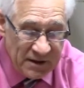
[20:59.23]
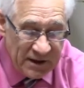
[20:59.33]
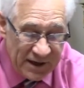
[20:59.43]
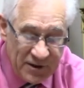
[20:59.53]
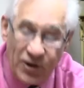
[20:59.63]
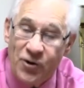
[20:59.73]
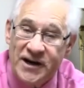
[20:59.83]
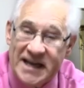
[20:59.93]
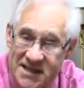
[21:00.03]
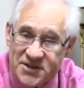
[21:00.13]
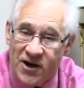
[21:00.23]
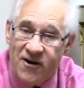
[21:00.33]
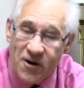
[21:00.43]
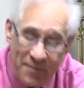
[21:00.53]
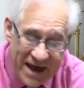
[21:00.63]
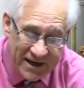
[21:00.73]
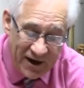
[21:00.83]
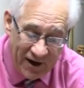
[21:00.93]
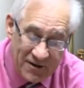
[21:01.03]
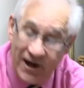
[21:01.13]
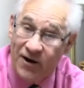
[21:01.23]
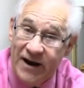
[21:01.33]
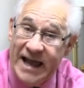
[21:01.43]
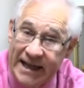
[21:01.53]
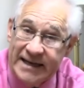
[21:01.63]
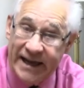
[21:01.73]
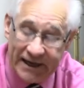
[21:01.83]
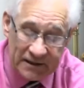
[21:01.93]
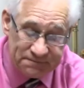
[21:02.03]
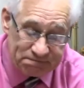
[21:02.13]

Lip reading: And the Lord is our Omega, our ending,